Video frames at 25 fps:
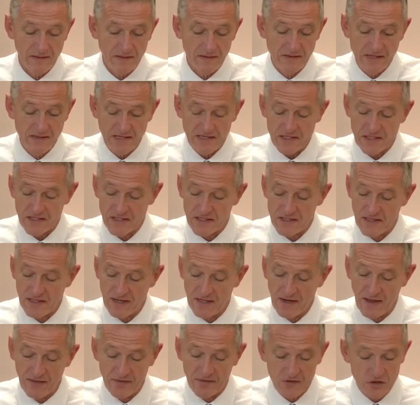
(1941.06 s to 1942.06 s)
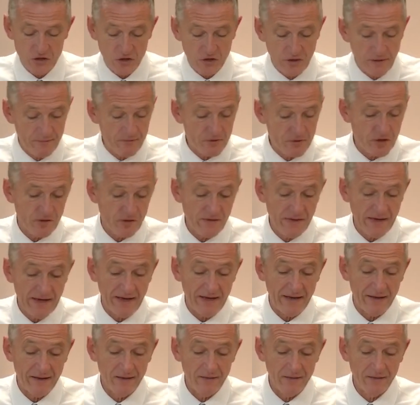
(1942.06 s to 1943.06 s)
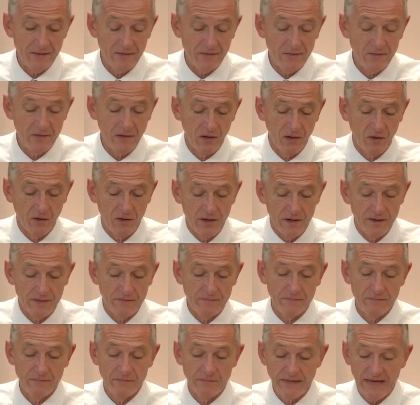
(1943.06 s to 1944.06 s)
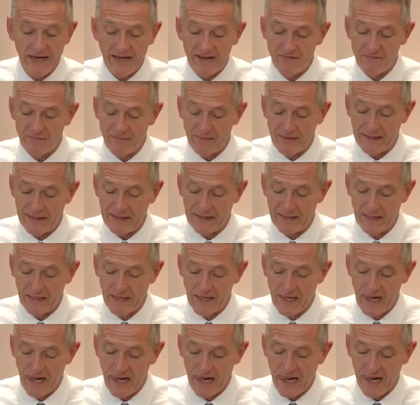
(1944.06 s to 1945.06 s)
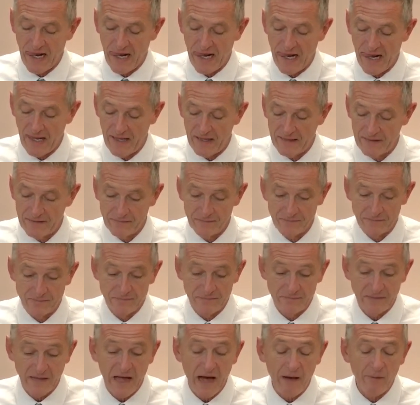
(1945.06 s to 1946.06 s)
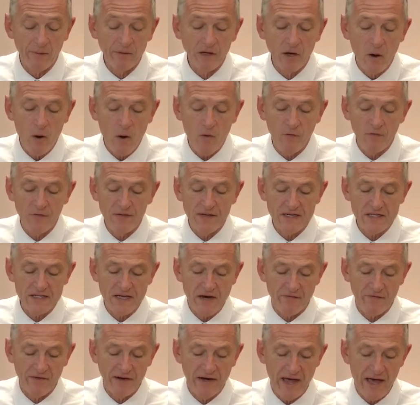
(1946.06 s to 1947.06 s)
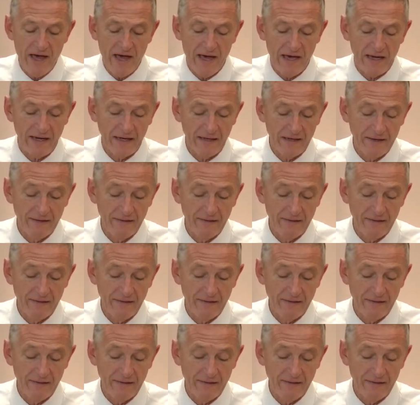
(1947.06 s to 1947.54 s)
This is another scripture that the Lord gave me. And I would go over these every day.